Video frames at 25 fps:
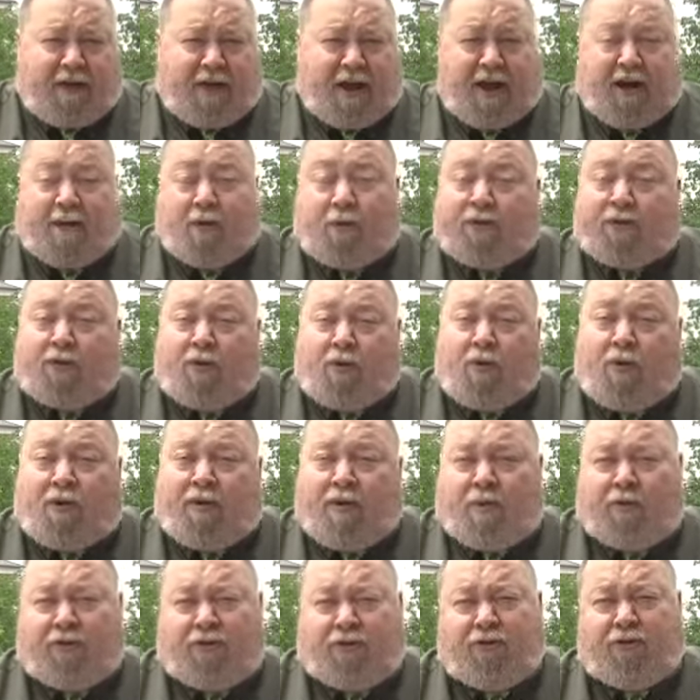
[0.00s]
And it was a word
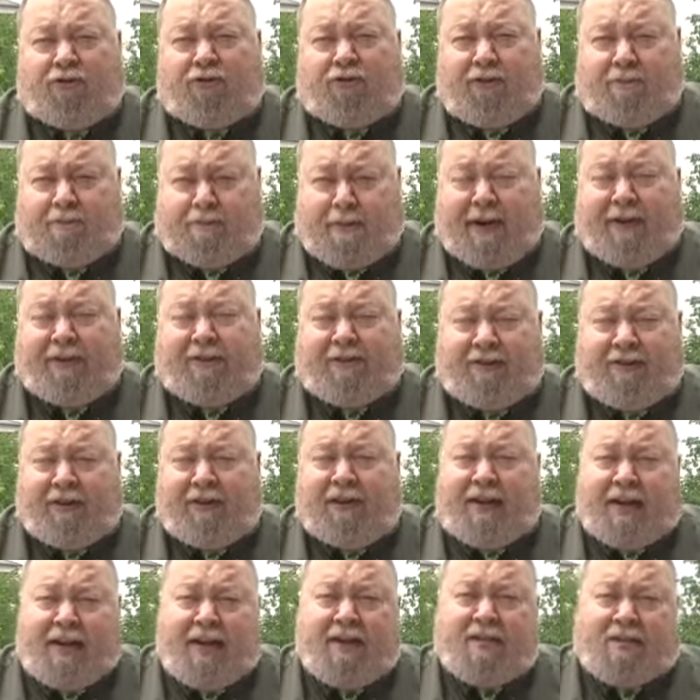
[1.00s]
that was used basically
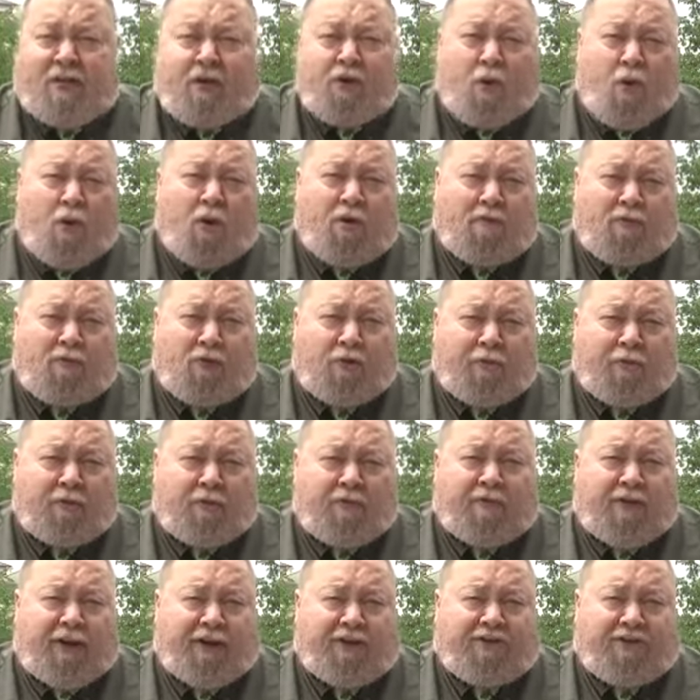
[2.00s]
in the courtrooms
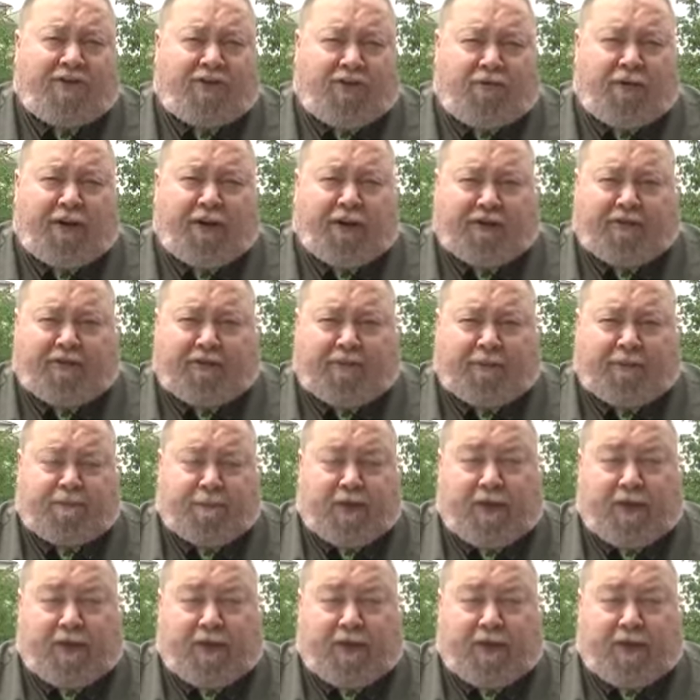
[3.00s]
of ancient Greece.